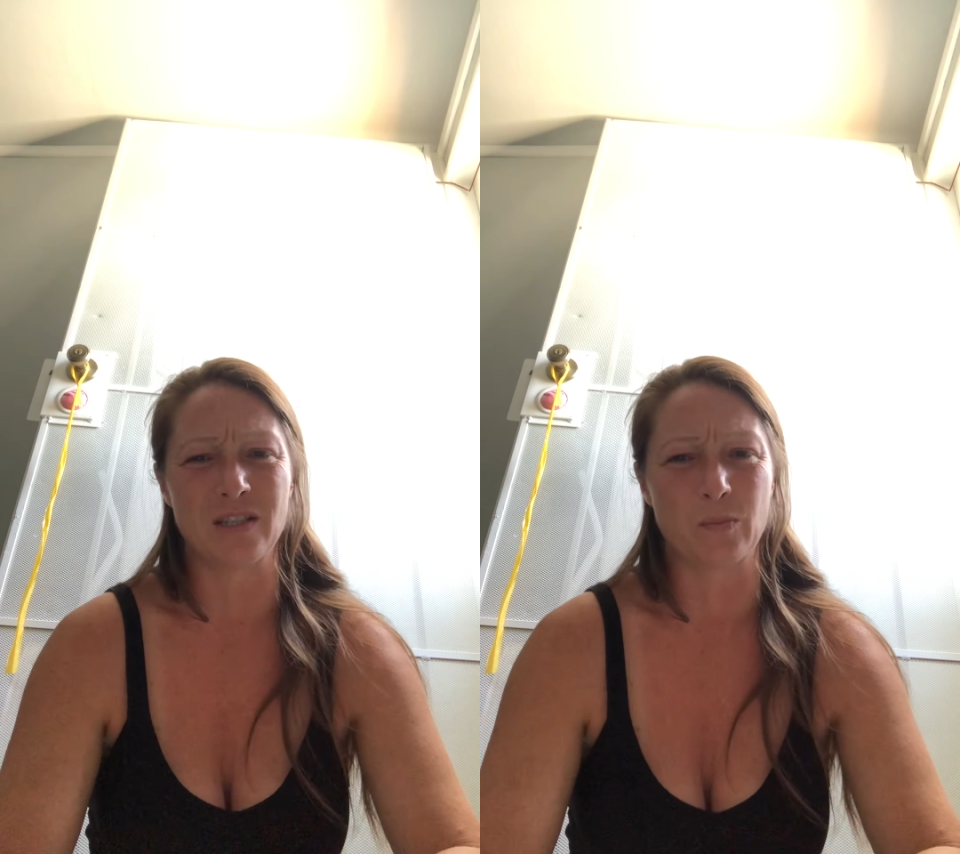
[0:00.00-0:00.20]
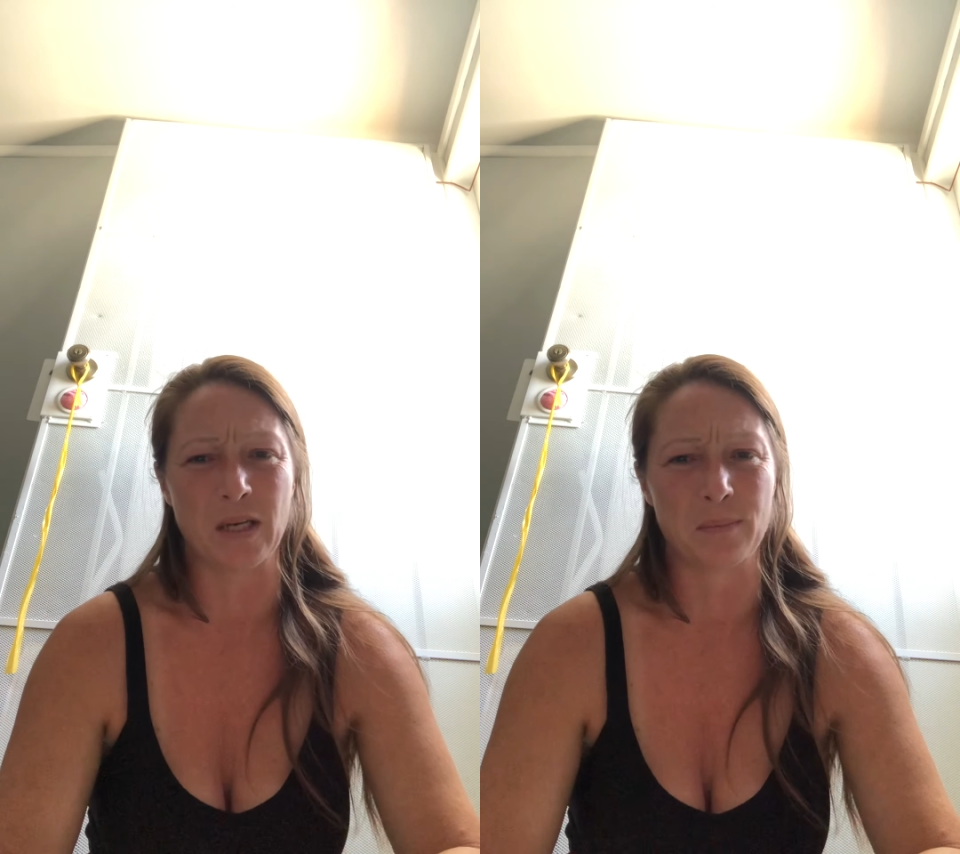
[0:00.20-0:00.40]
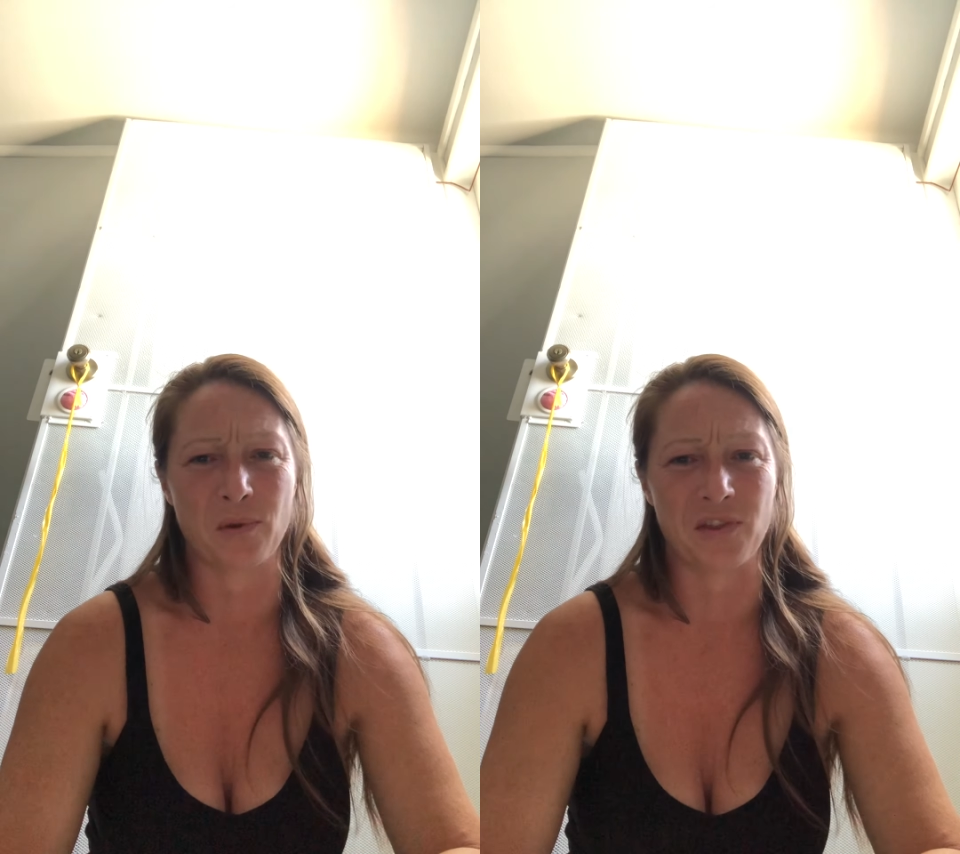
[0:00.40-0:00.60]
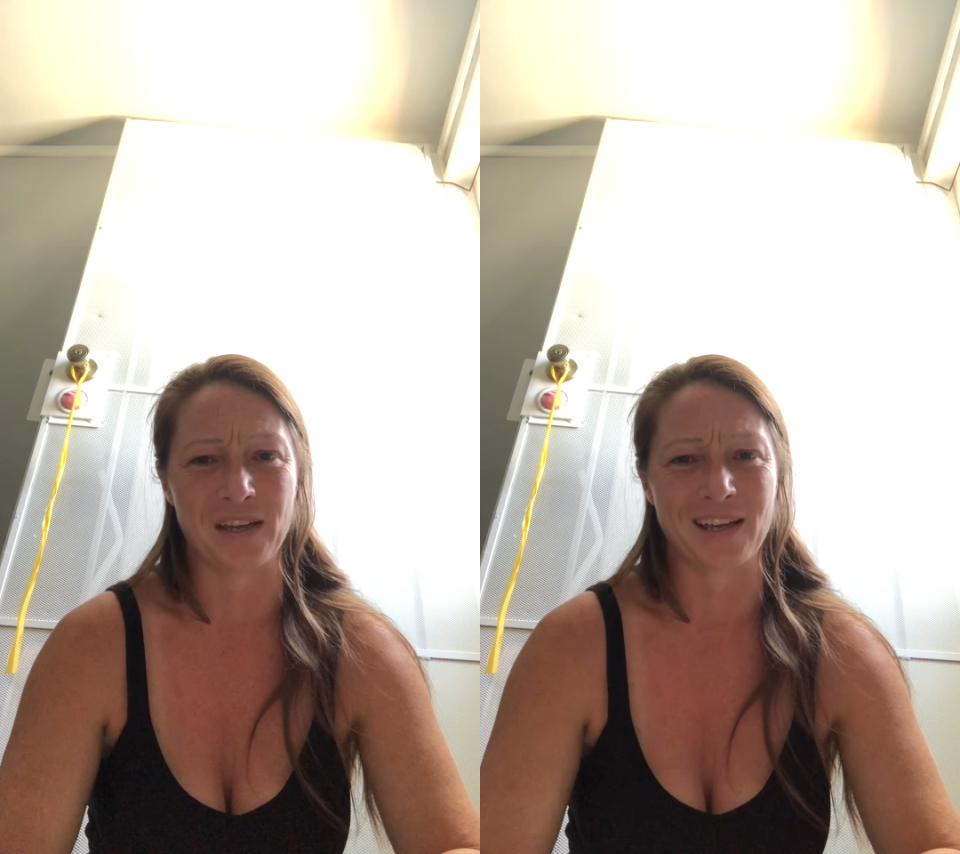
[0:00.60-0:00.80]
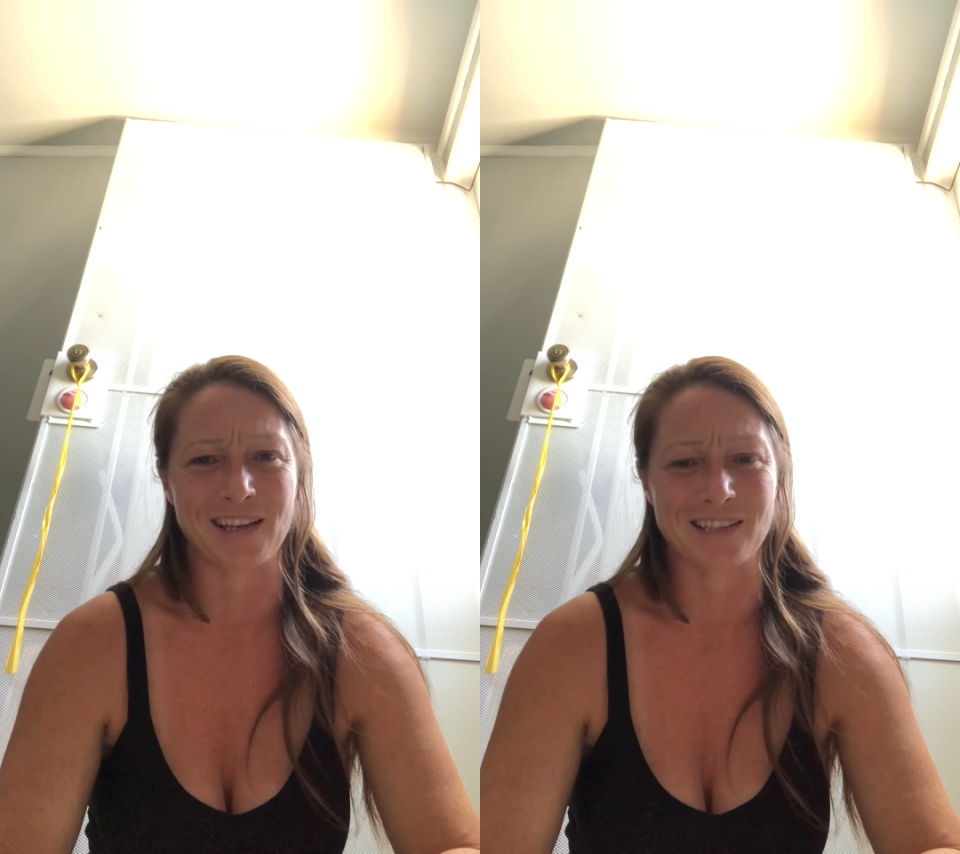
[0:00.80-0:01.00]
people
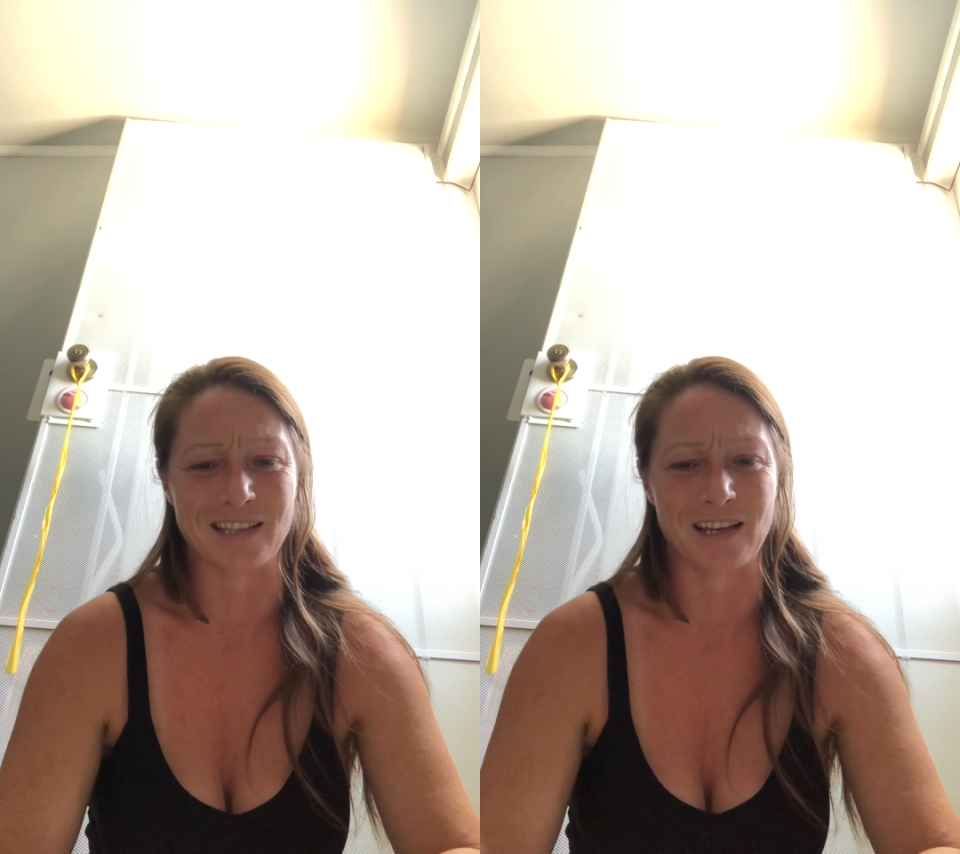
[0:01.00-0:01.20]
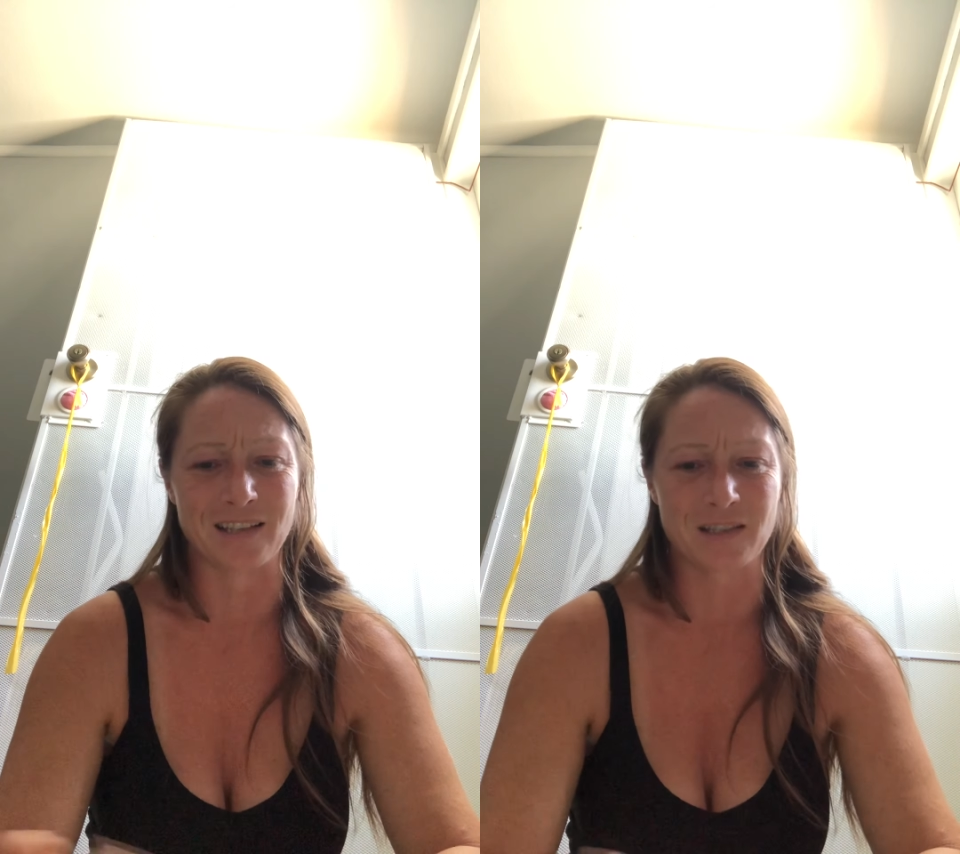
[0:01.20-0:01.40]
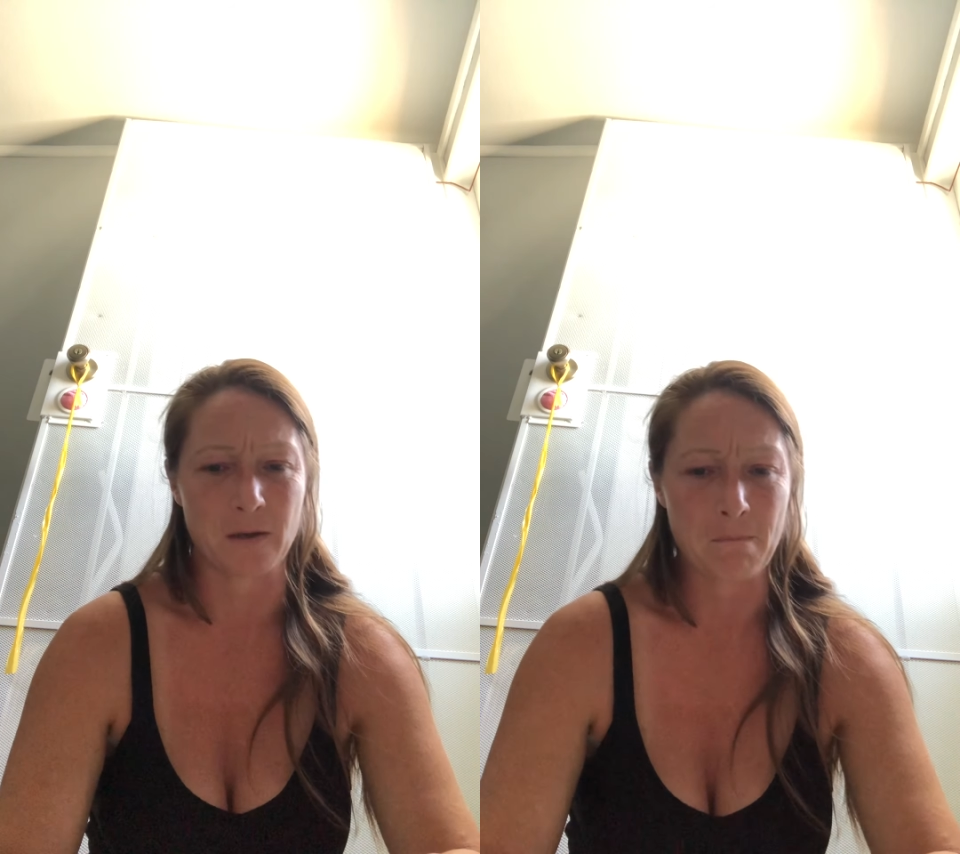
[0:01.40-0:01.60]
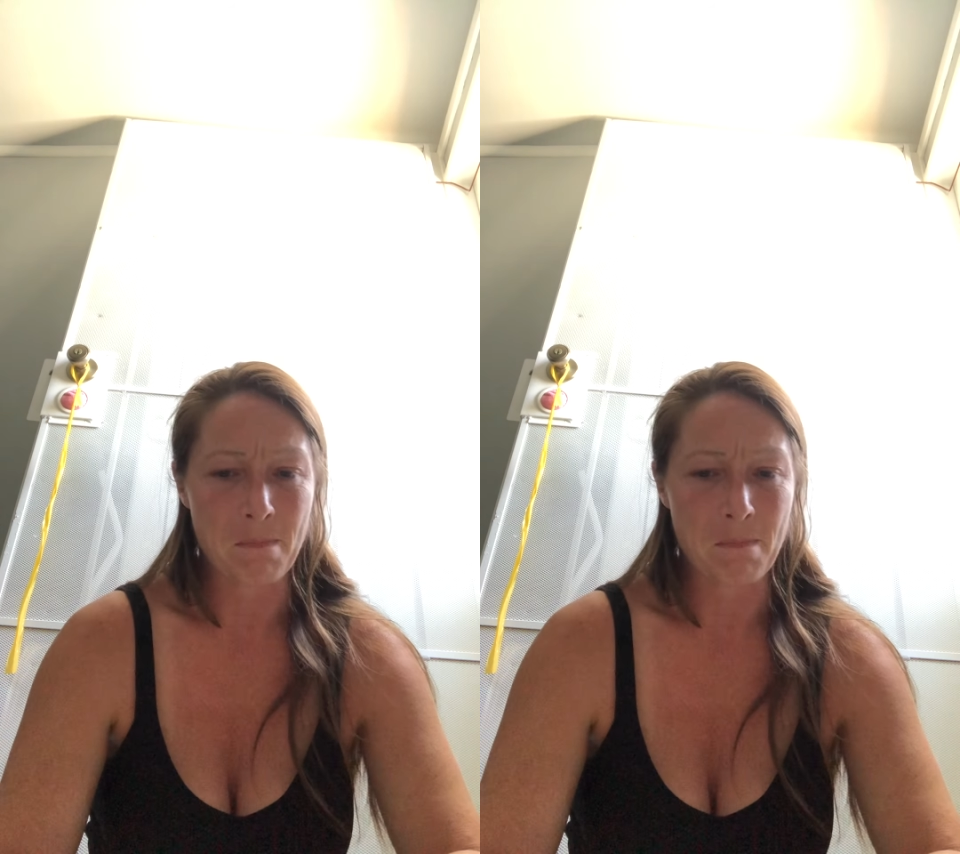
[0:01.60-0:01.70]
think exist?